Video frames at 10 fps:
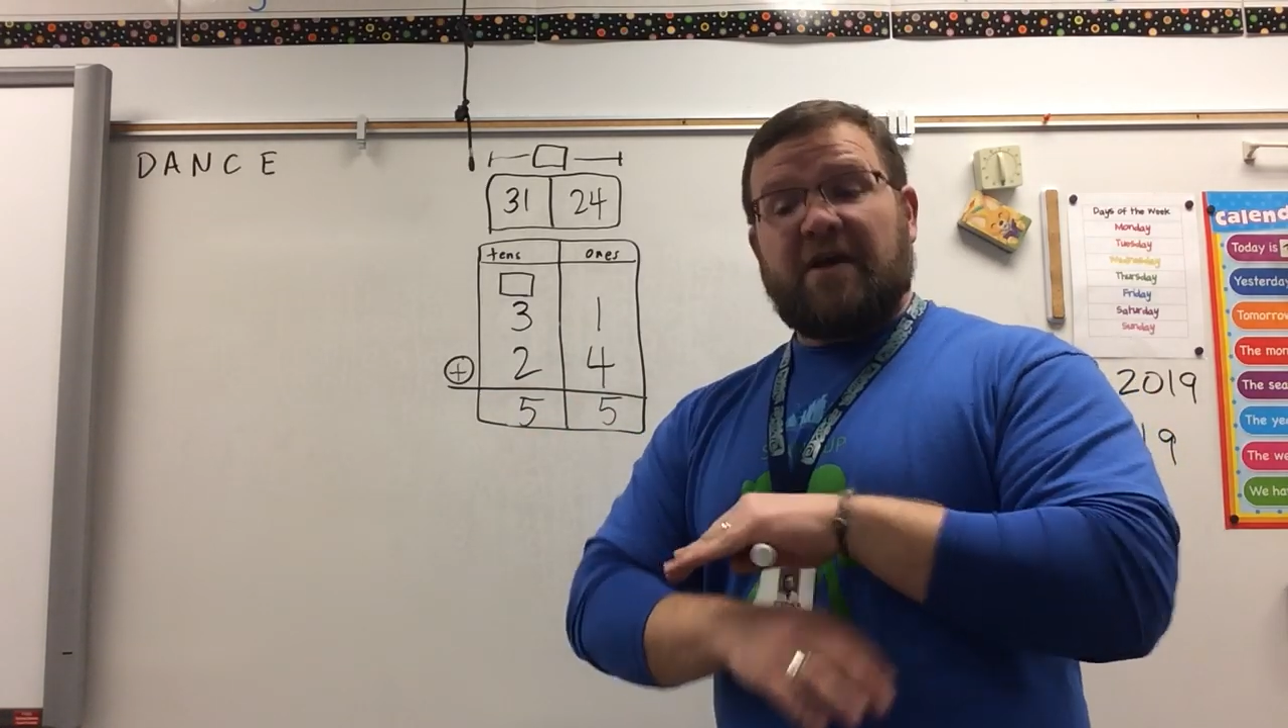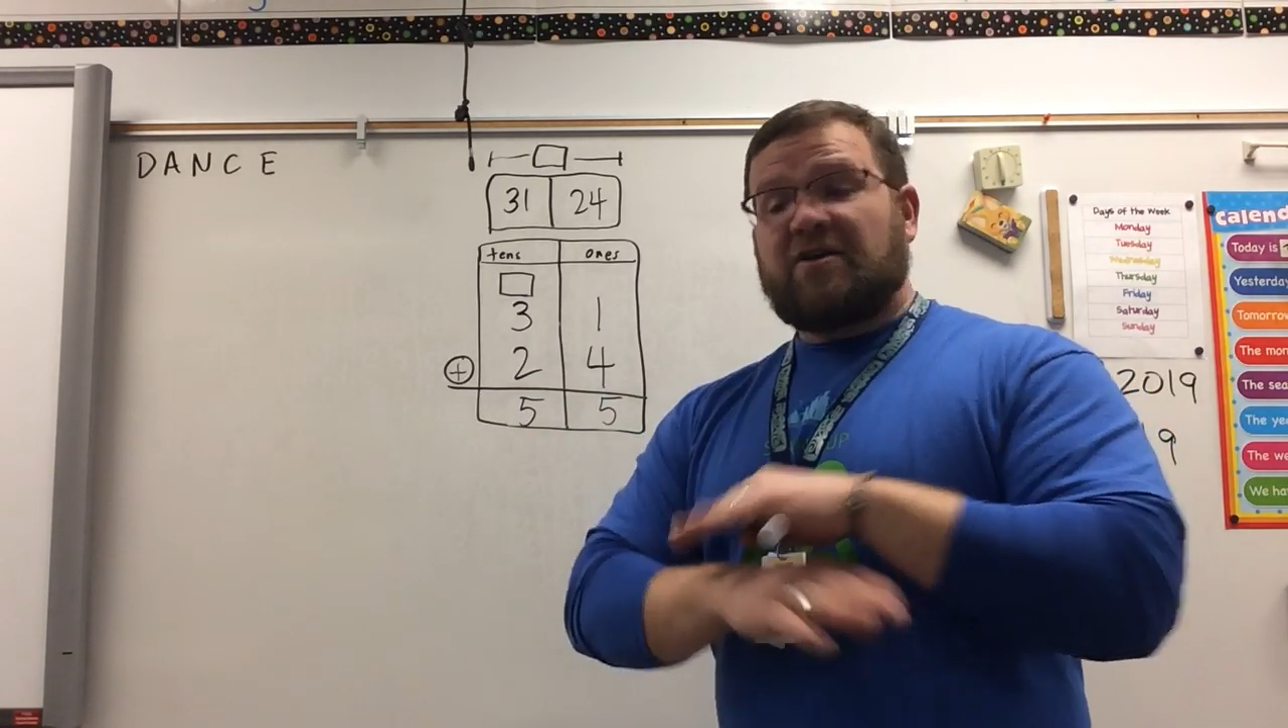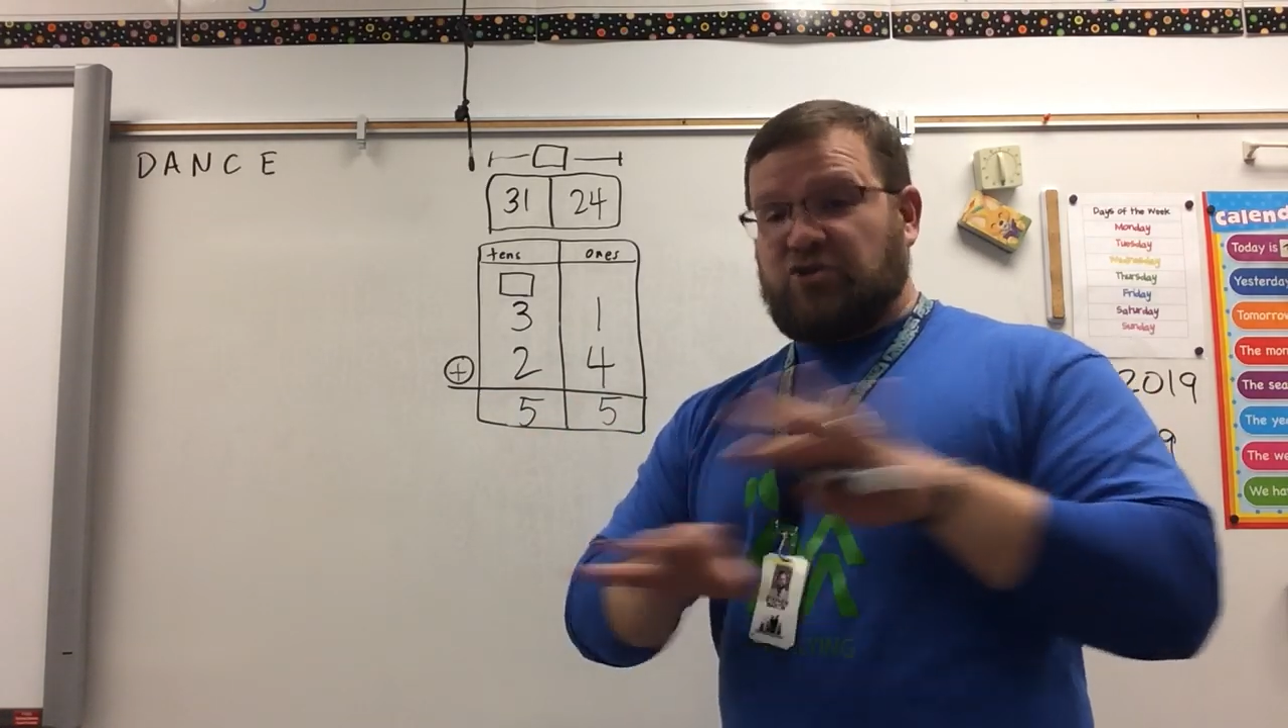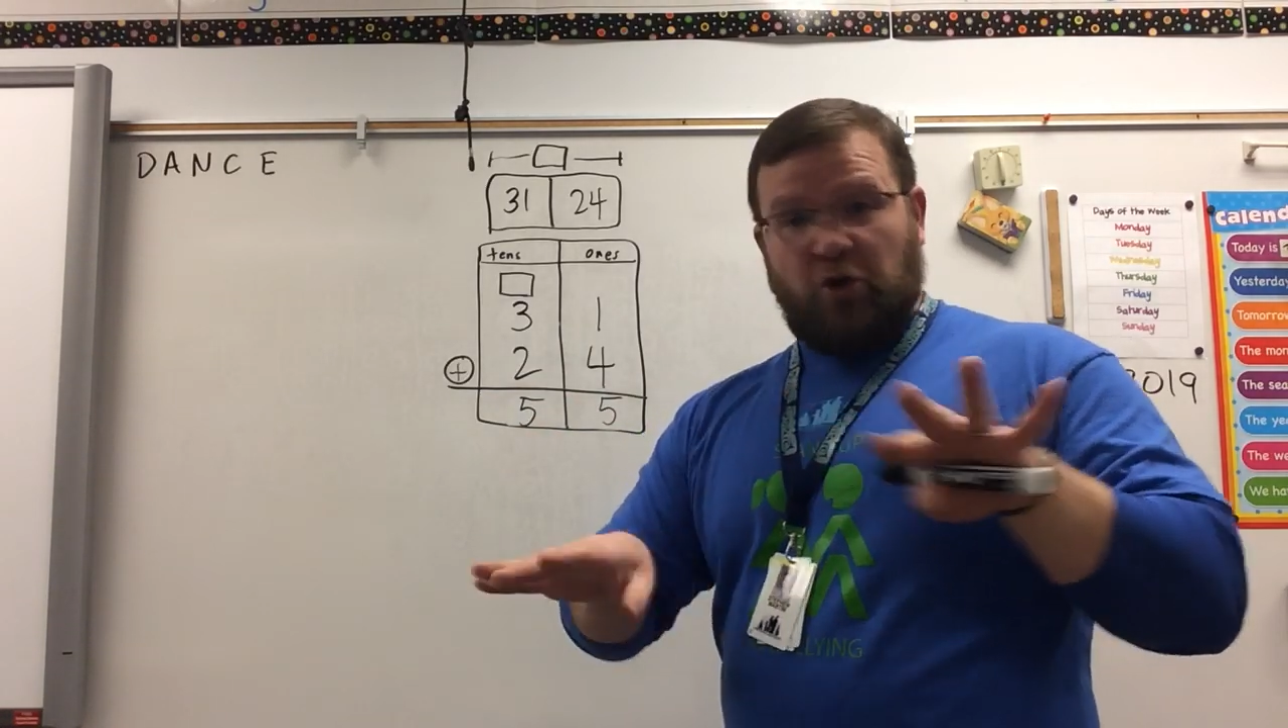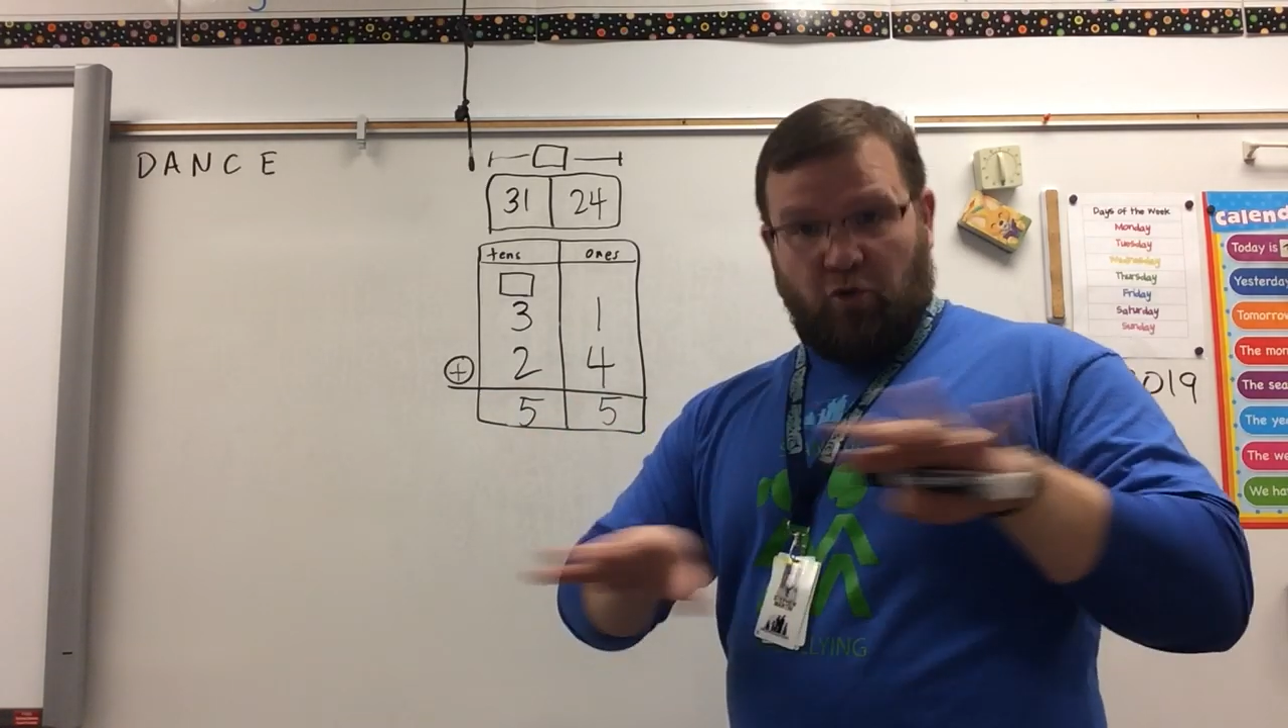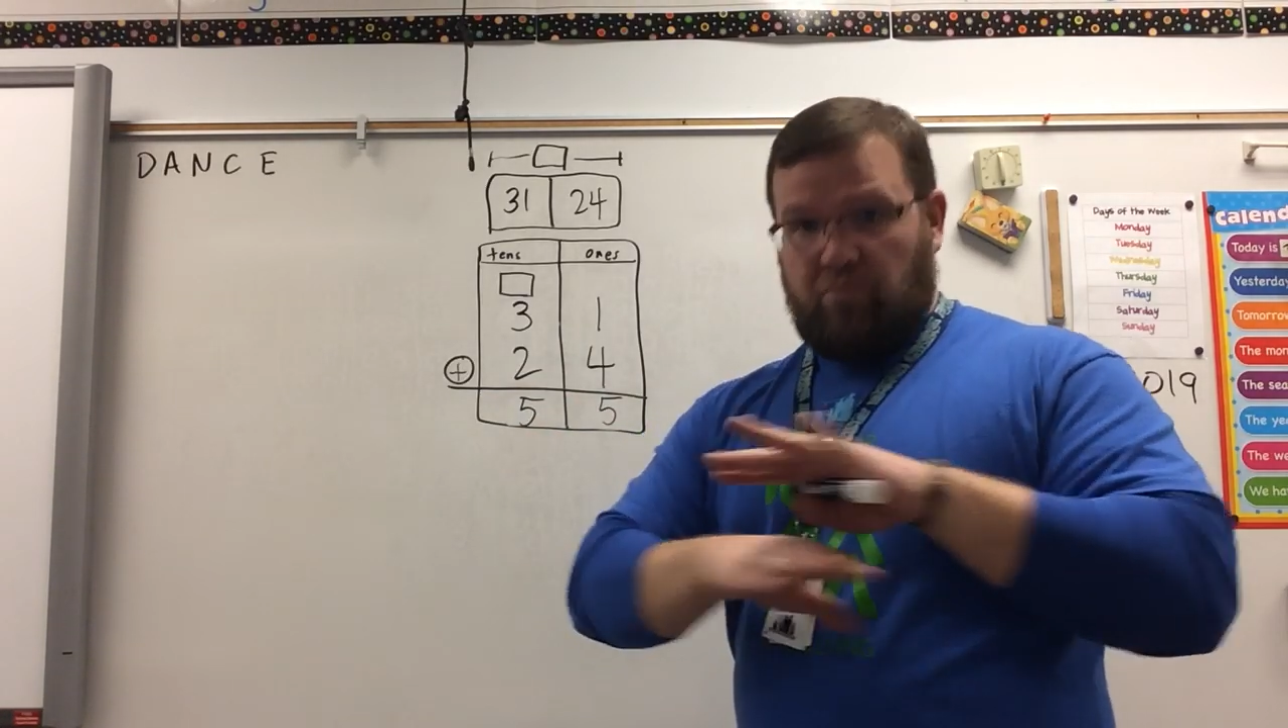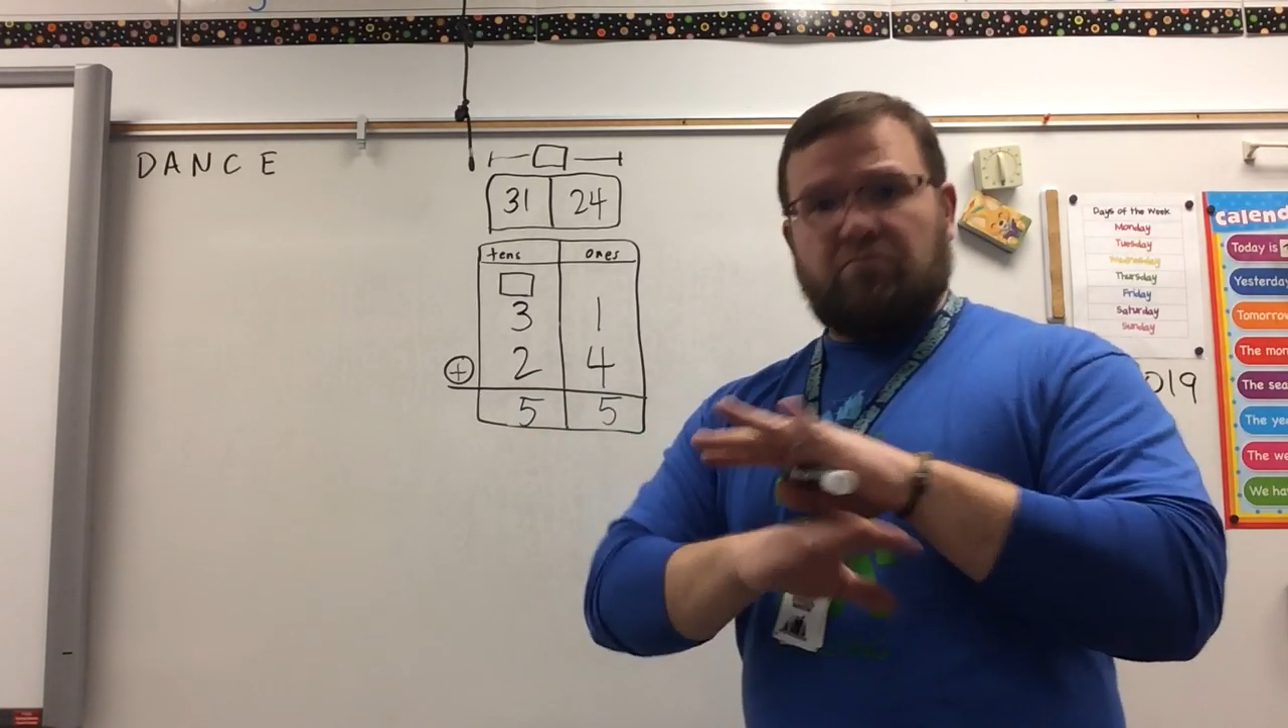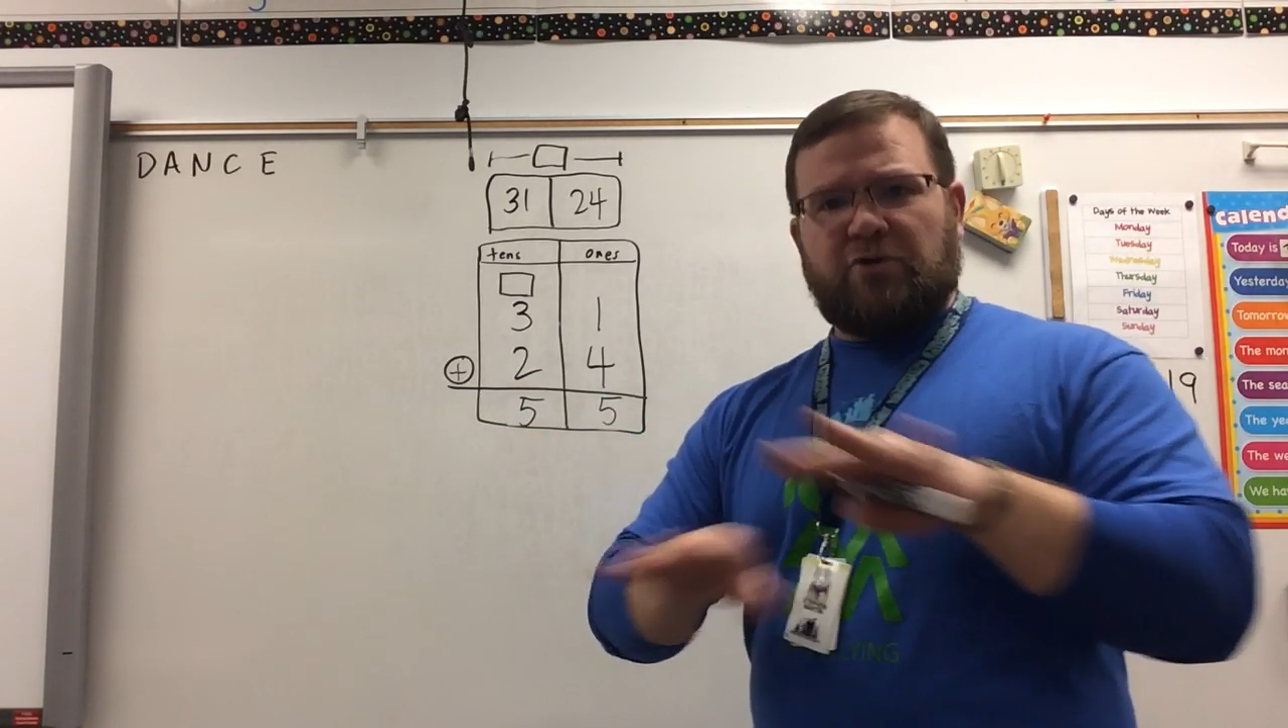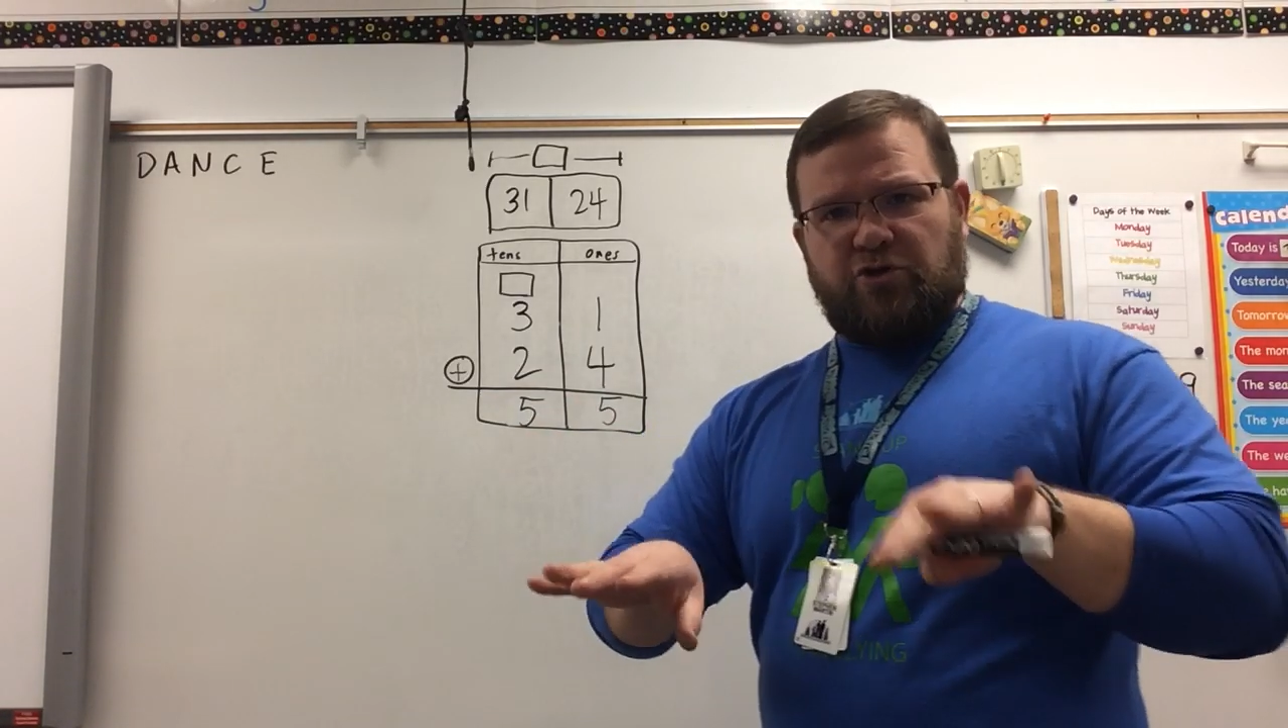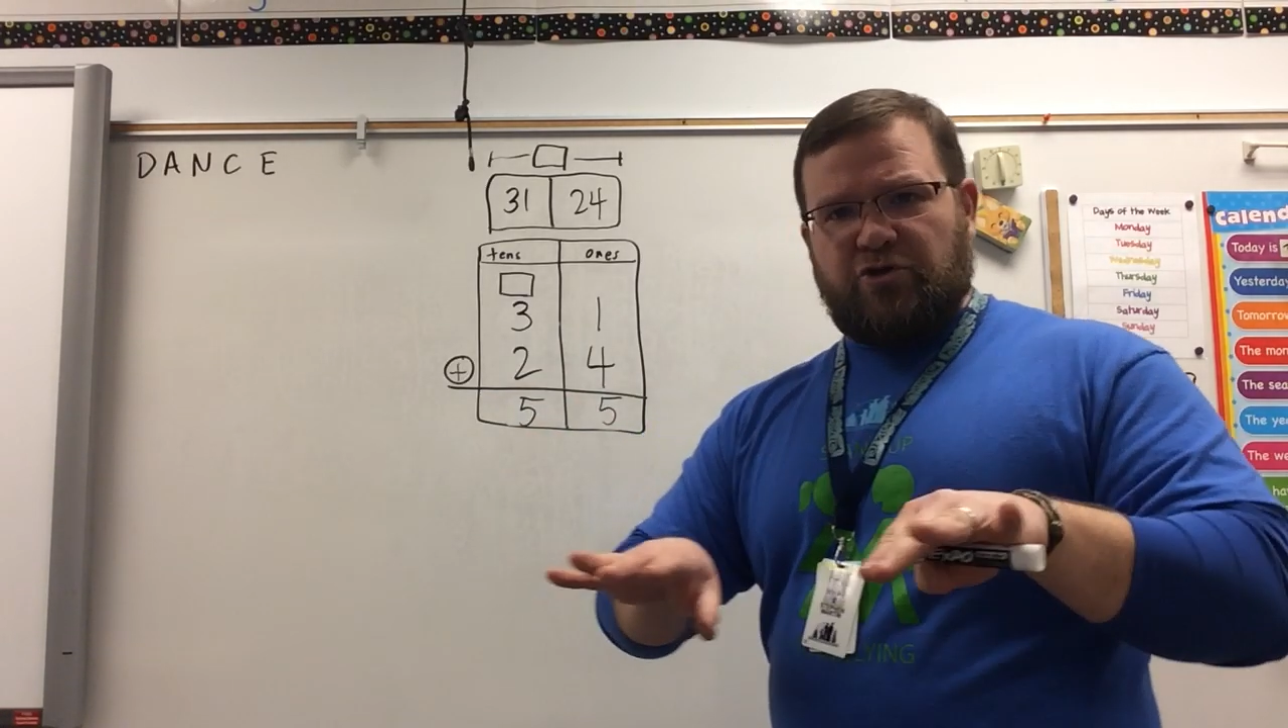so
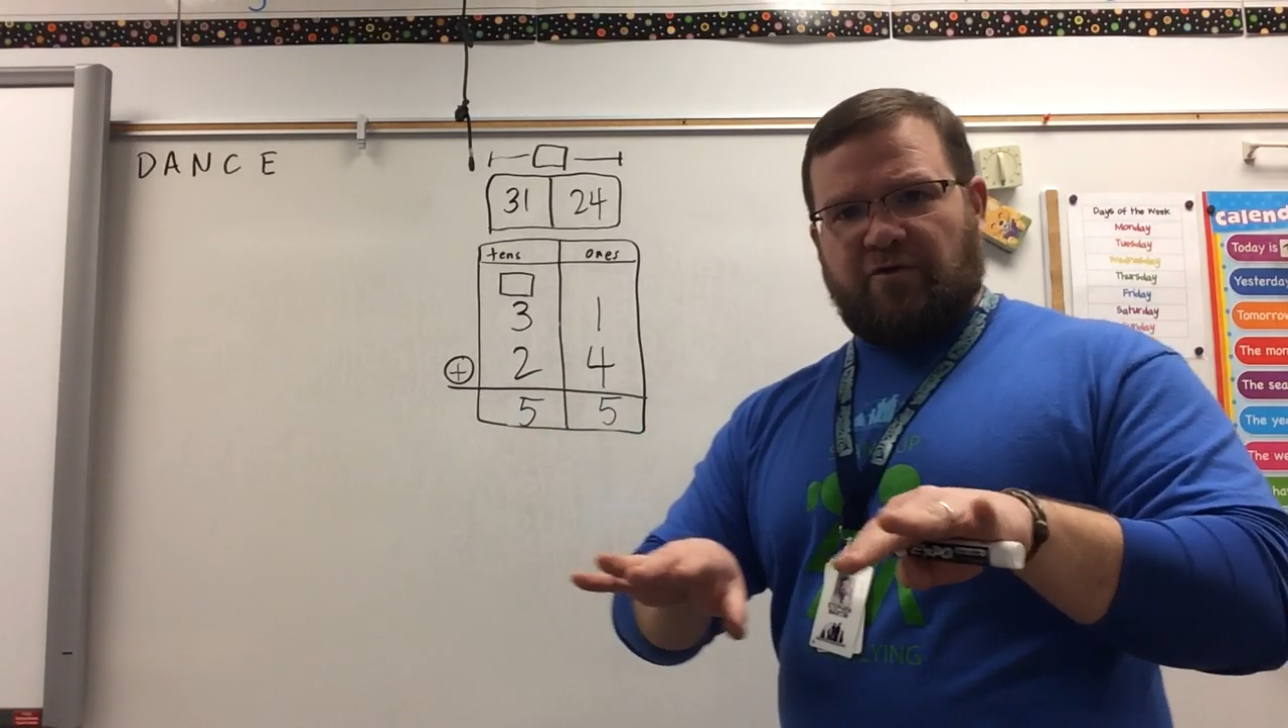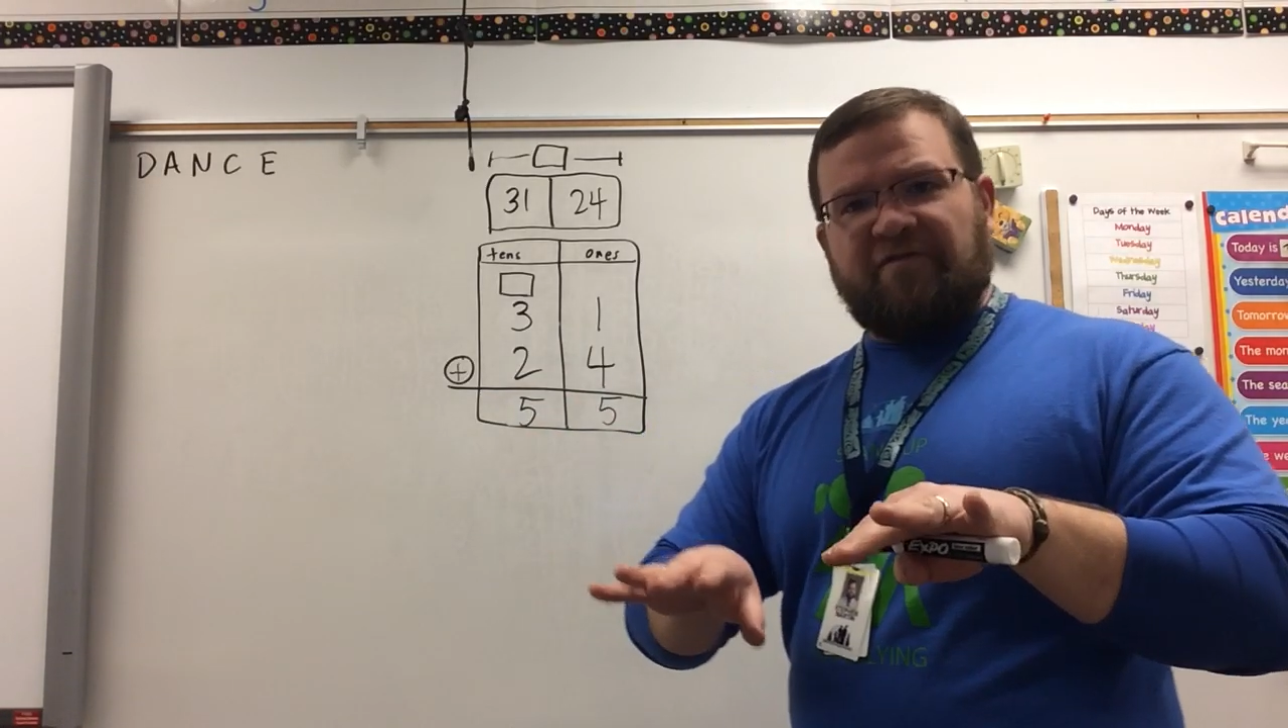you're